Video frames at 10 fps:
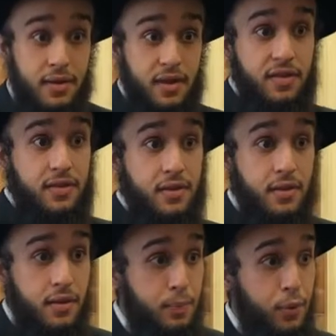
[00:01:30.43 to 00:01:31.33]
This
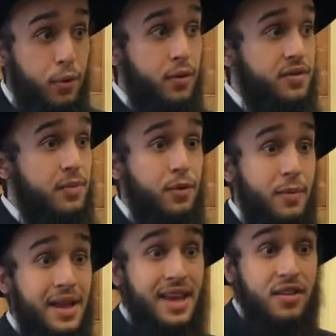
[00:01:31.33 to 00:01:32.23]
poor, simple
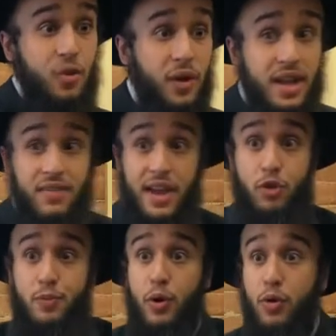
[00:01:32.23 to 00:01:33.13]
man, he's the one that gives the
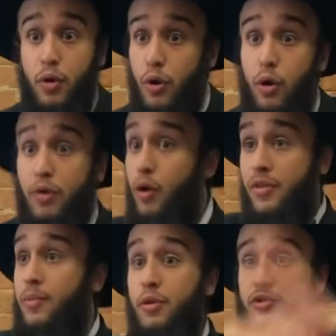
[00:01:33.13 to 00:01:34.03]
Kadosh Baruch Hu
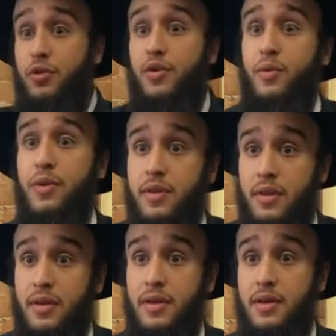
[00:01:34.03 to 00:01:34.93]
the most joy in the world?
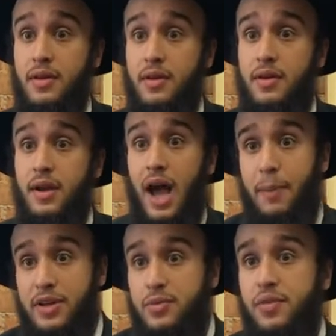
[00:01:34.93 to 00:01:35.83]

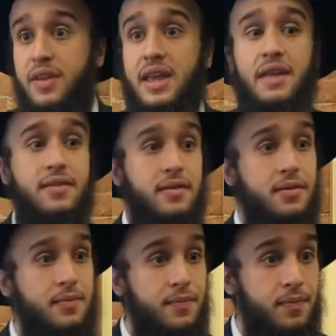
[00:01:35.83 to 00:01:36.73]
Rabbi Shem Tov said, yes.
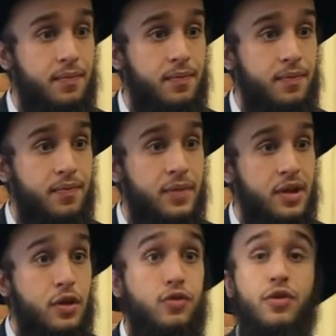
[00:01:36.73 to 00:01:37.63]

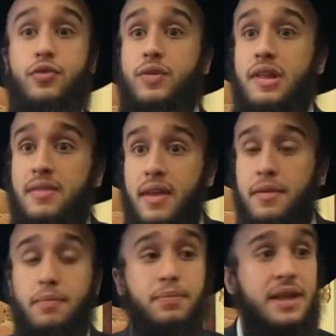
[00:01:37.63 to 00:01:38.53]
So the student said,
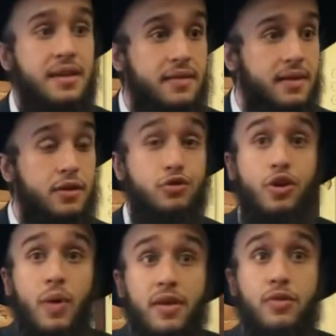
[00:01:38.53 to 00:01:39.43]
please
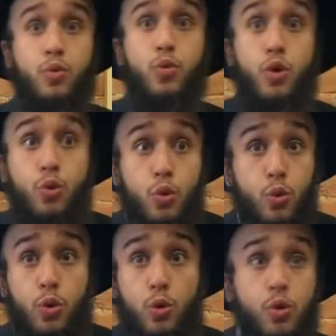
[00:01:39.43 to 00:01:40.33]
show us
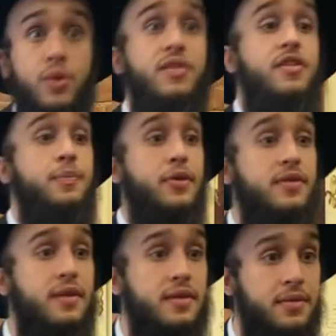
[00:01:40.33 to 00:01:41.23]
who is this
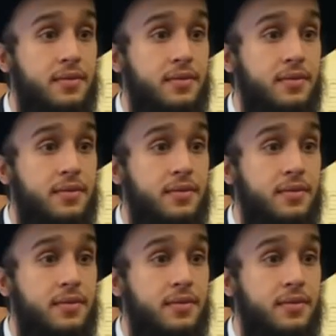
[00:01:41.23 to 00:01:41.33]
person.